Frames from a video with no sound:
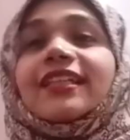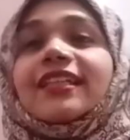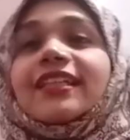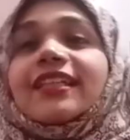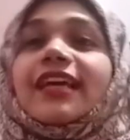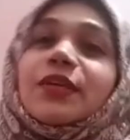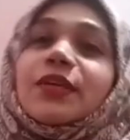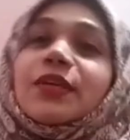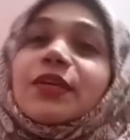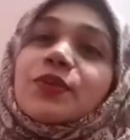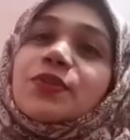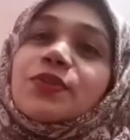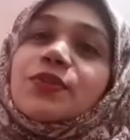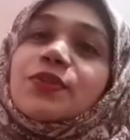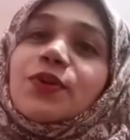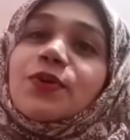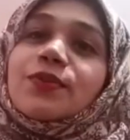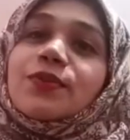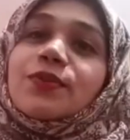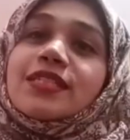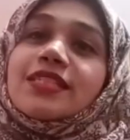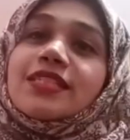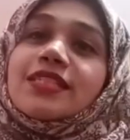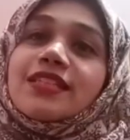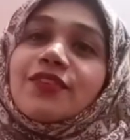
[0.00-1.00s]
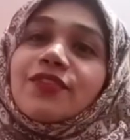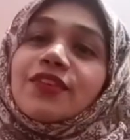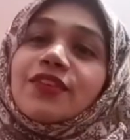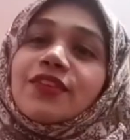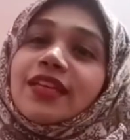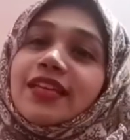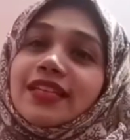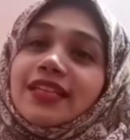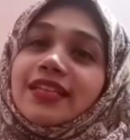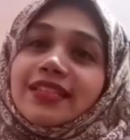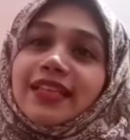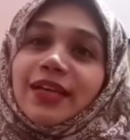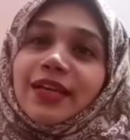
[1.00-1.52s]
Thank you so much,
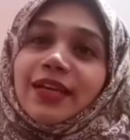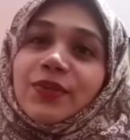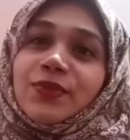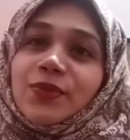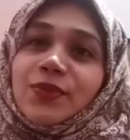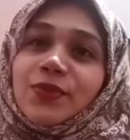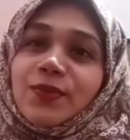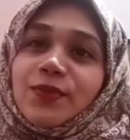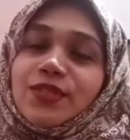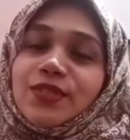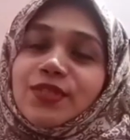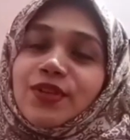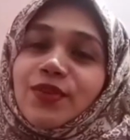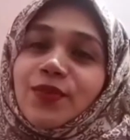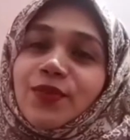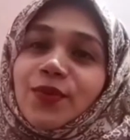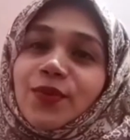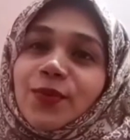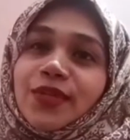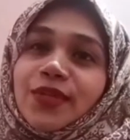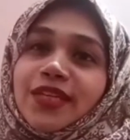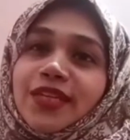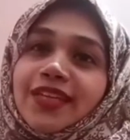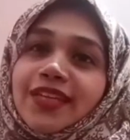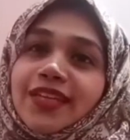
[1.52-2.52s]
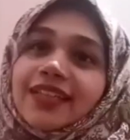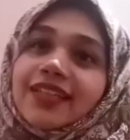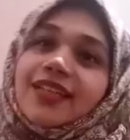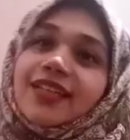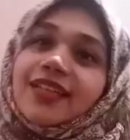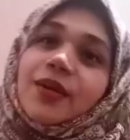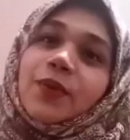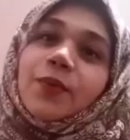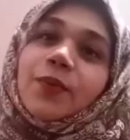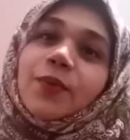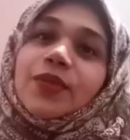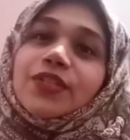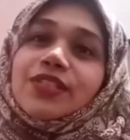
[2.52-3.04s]
Stephanie. Thank you so much, everybody.
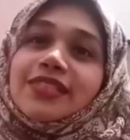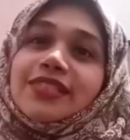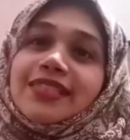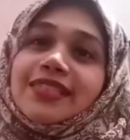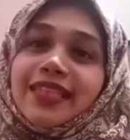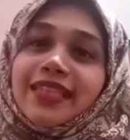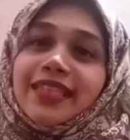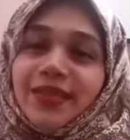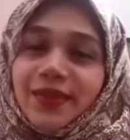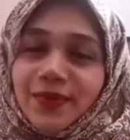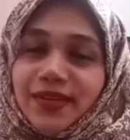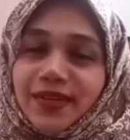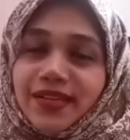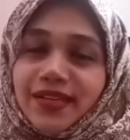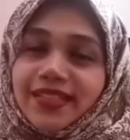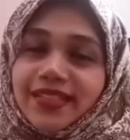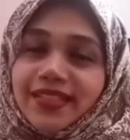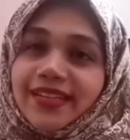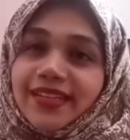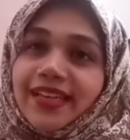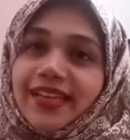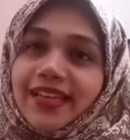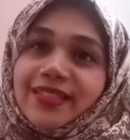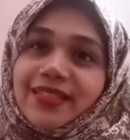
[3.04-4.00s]
We shall see you in the next